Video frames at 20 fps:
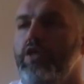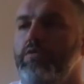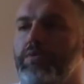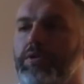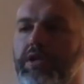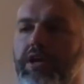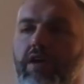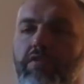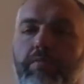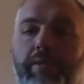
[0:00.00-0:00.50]

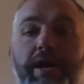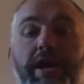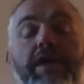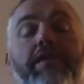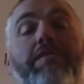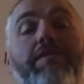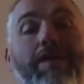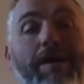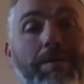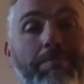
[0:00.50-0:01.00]
Put the cover back
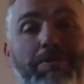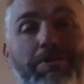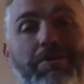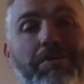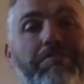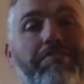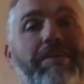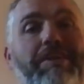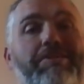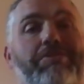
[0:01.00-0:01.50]
up. I'm just
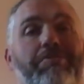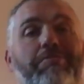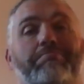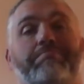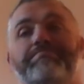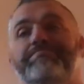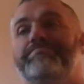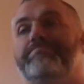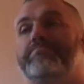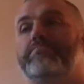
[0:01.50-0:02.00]
gonna taste them.
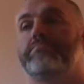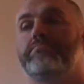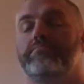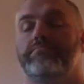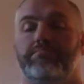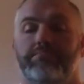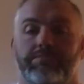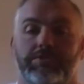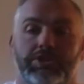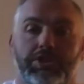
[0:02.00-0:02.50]

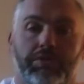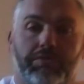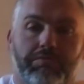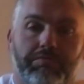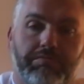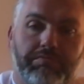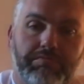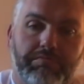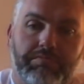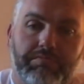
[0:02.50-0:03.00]
So
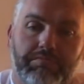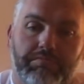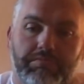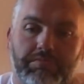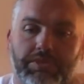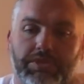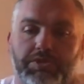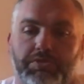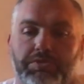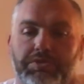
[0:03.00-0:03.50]

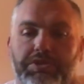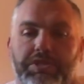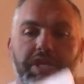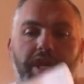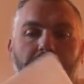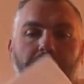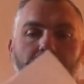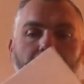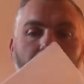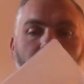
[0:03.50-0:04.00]
this was the
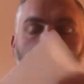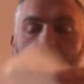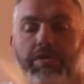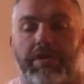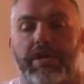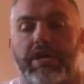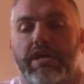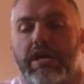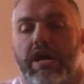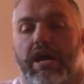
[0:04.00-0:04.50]
dextrose
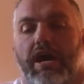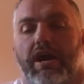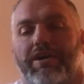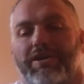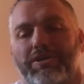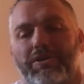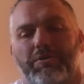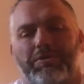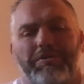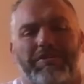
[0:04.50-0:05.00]
one. I
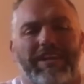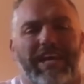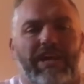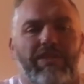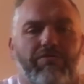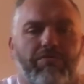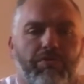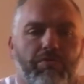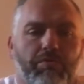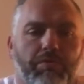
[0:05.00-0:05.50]
already know what the
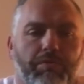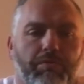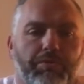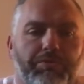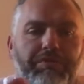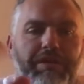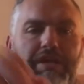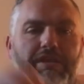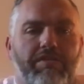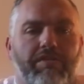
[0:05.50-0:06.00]
dextrose one will
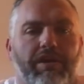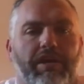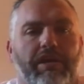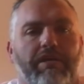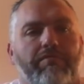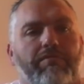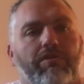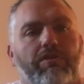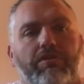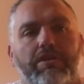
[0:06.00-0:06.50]
taste like. I
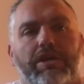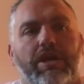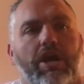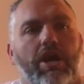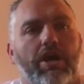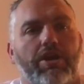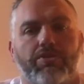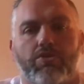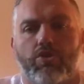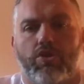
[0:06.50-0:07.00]
have a good
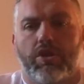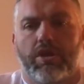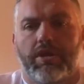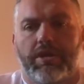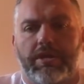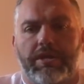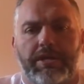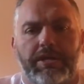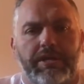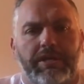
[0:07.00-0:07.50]
hunch.
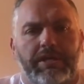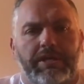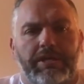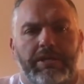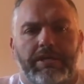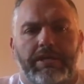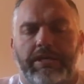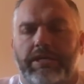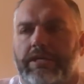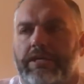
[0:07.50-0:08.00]

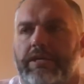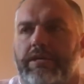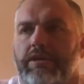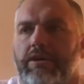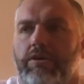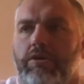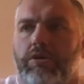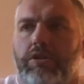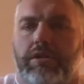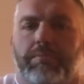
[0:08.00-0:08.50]

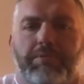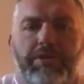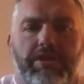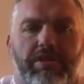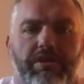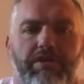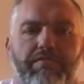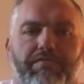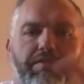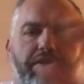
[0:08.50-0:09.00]
Oh, let me
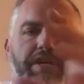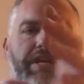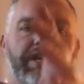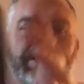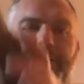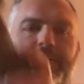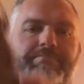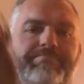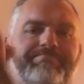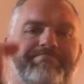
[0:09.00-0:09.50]
see if I
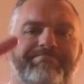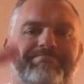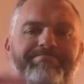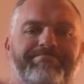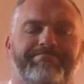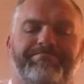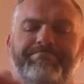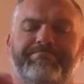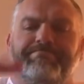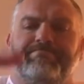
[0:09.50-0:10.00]
can.
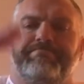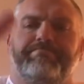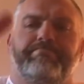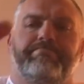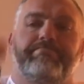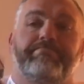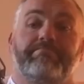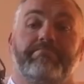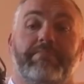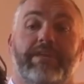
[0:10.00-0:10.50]

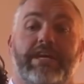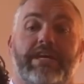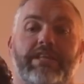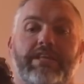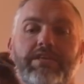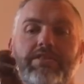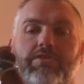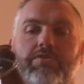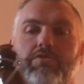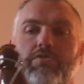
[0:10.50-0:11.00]
Man,
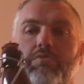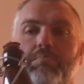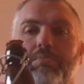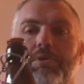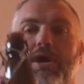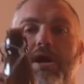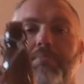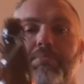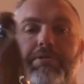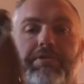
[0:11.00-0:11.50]
that's still
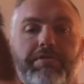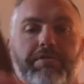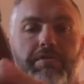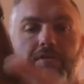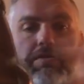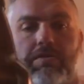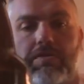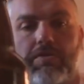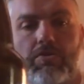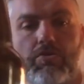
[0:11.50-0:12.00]
popping. So
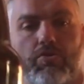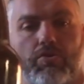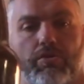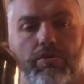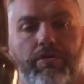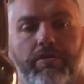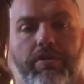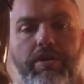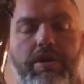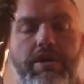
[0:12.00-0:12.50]
this is the
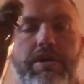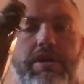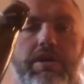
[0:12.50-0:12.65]
sugar.